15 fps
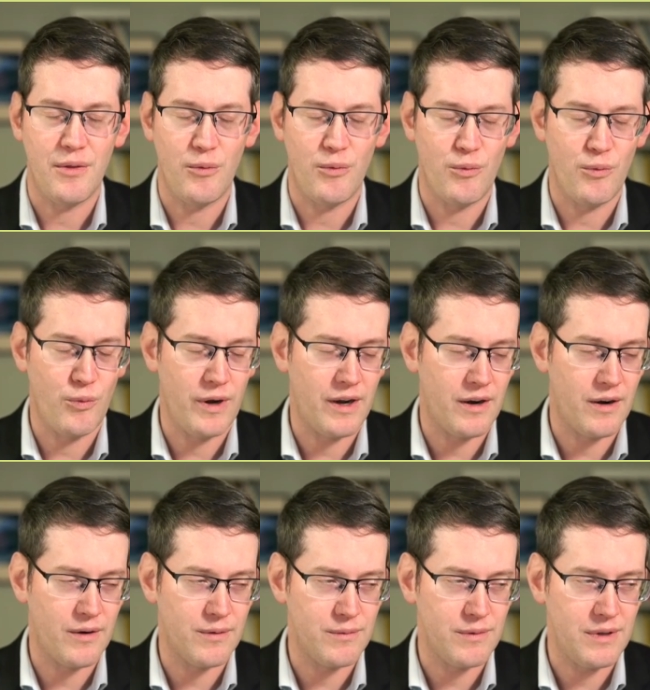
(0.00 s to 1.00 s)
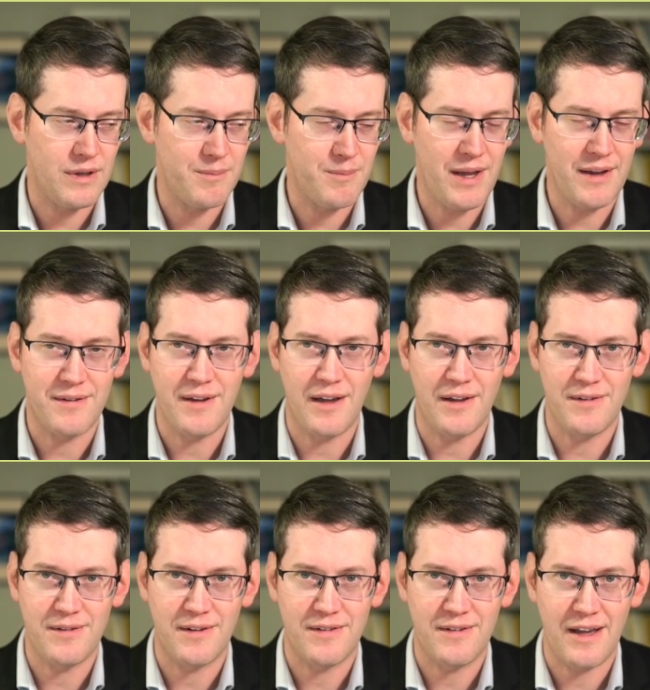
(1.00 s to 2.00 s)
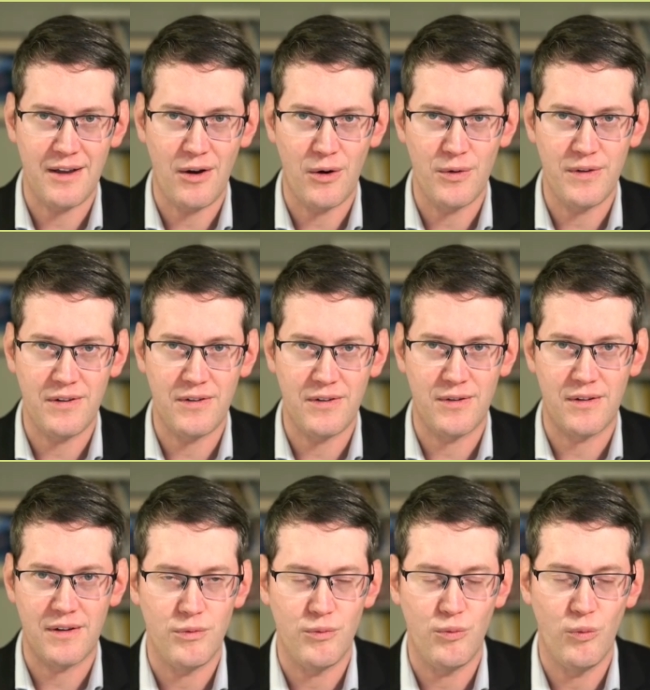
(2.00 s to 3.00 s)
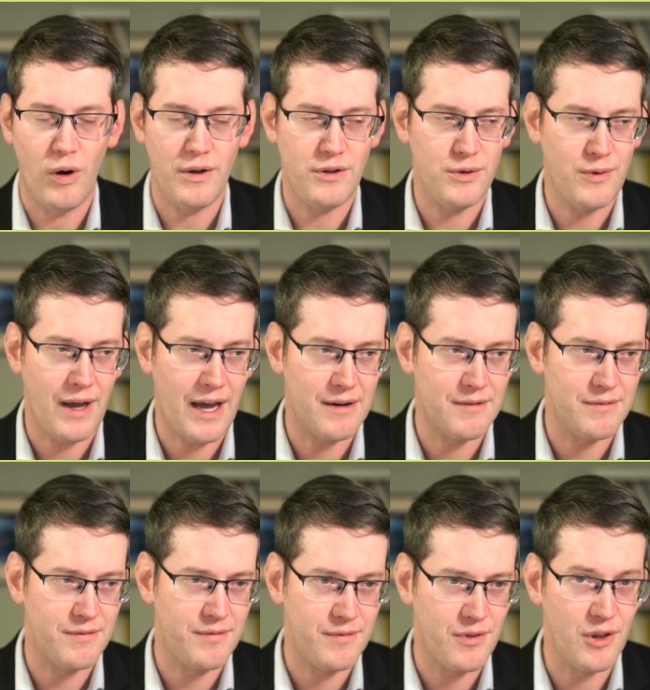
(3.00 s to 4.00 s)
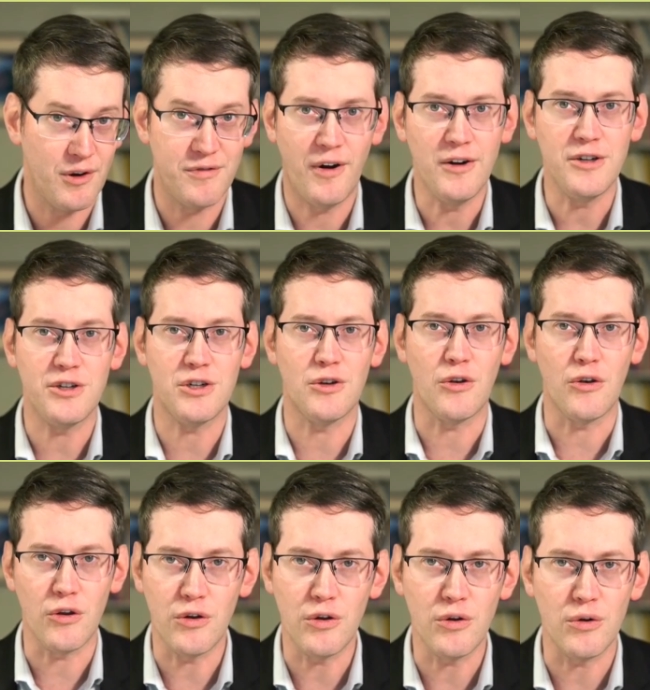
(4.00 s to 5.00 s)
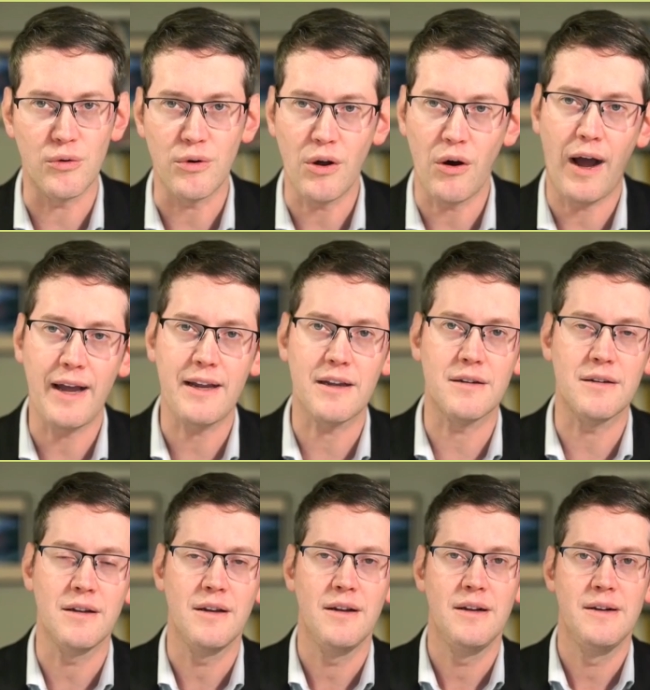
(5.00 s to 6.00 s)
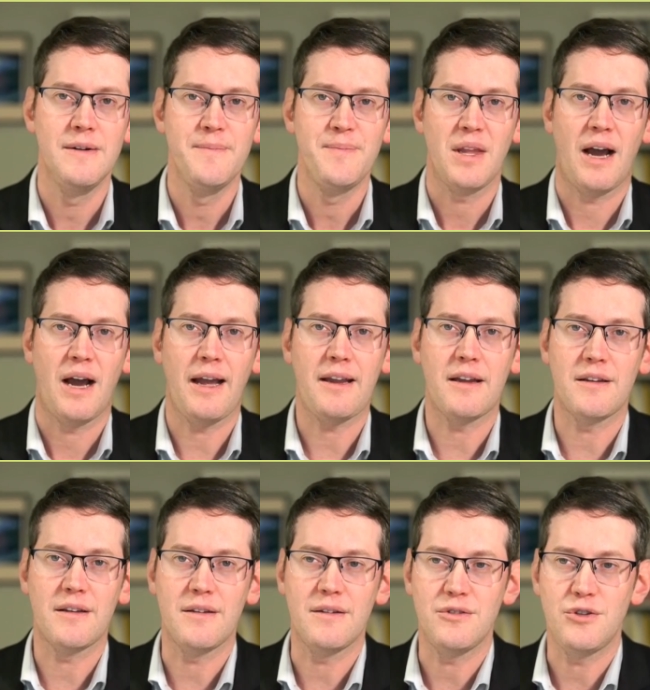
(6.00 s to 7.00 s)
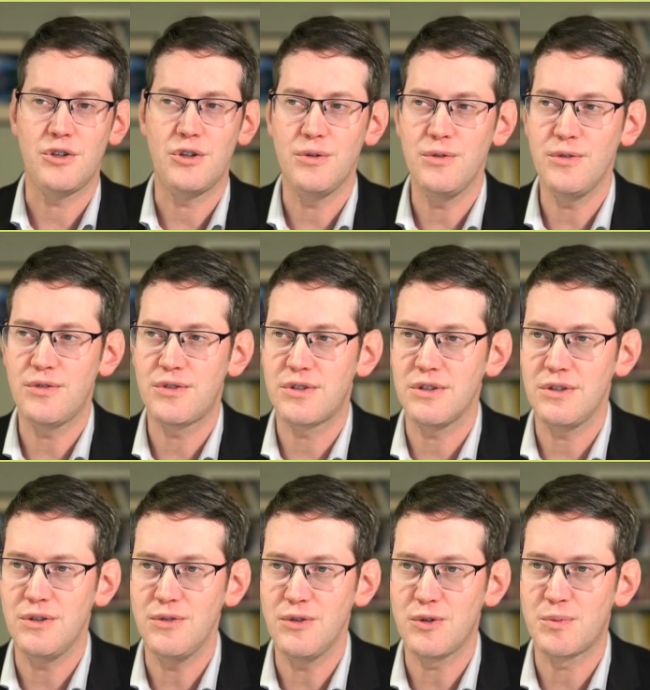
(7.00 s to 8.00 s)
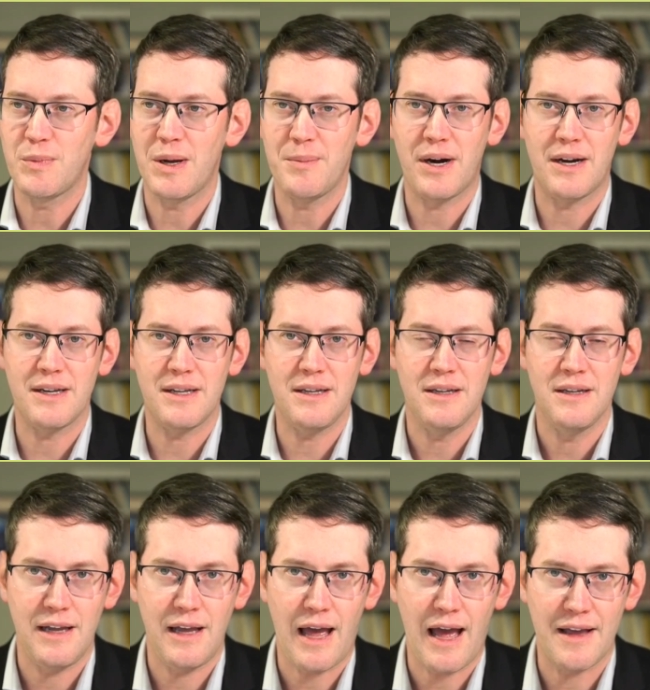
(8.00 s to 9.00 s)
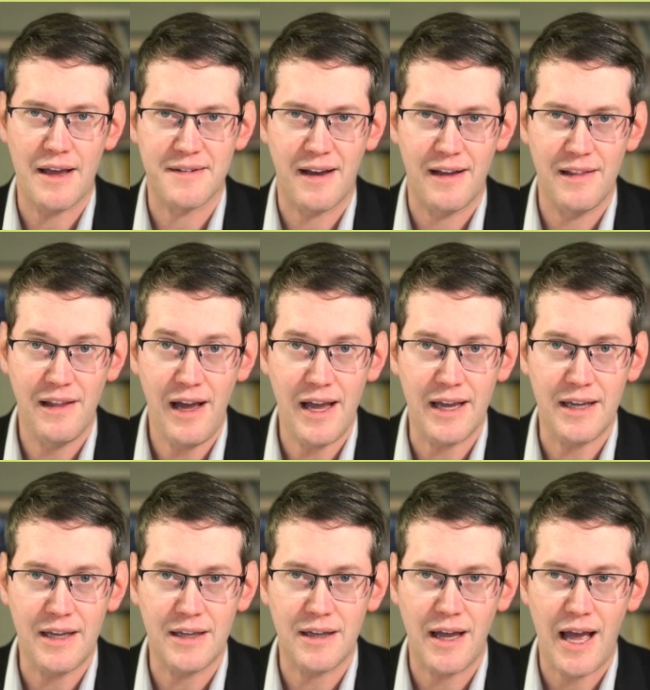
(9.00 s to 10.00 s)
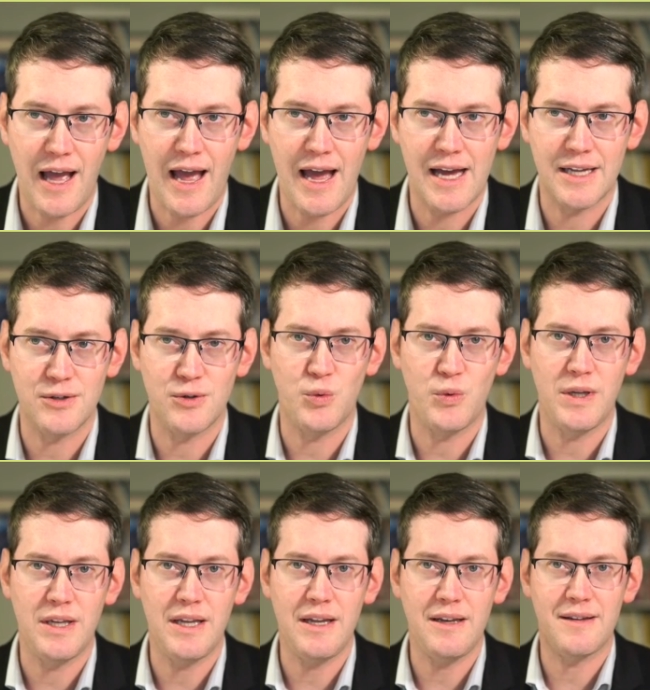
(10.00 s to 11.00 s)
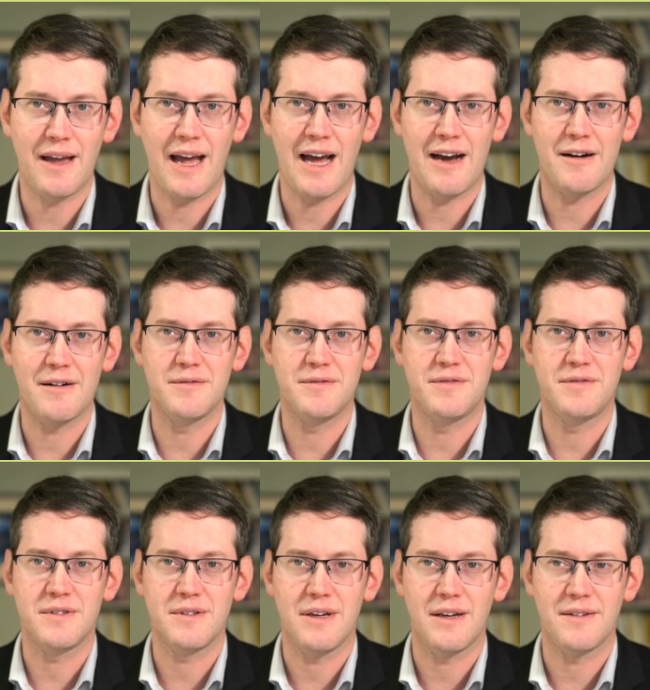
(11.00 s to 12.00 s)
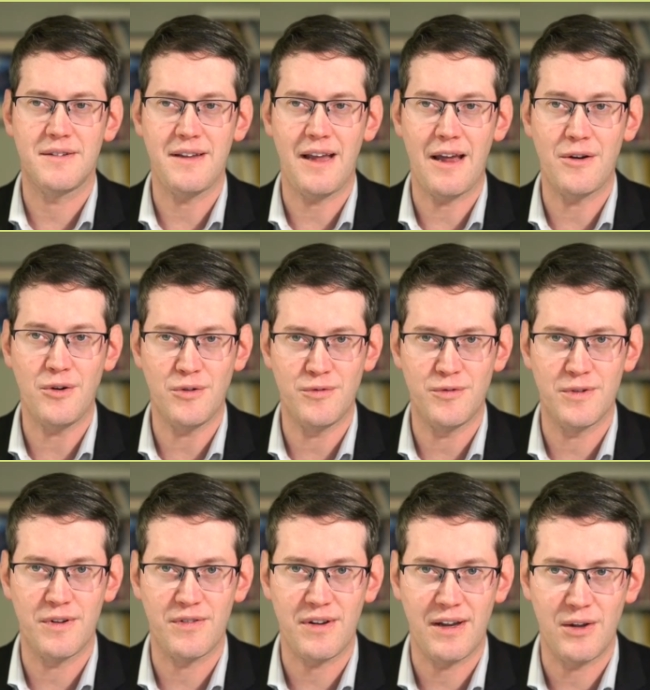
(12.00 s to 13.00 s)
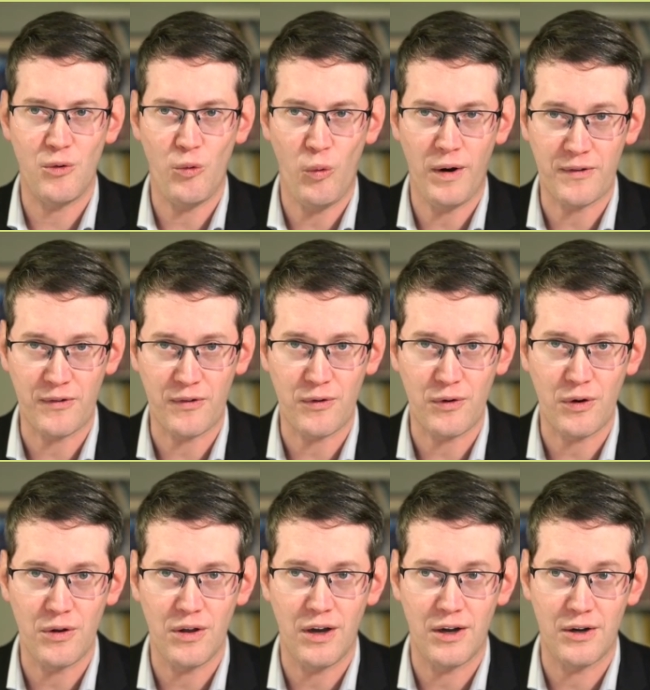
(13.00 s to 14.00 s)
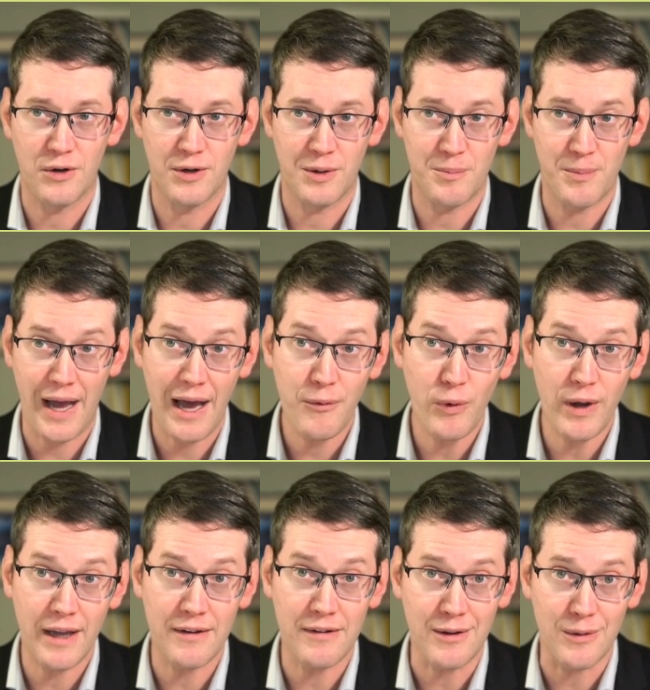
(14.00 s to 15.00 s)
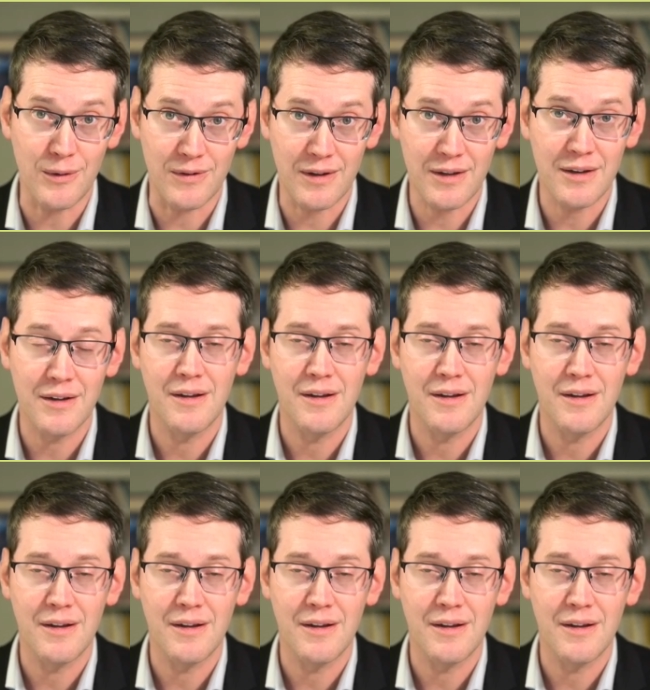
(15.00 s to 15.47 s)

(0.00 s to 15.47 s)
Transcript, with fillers: where it makes sense to say, oh, this is what you have the function to do. No, I can choose to use my body as I like, and we need to have a standard for deciding what's a good and bad way to use it.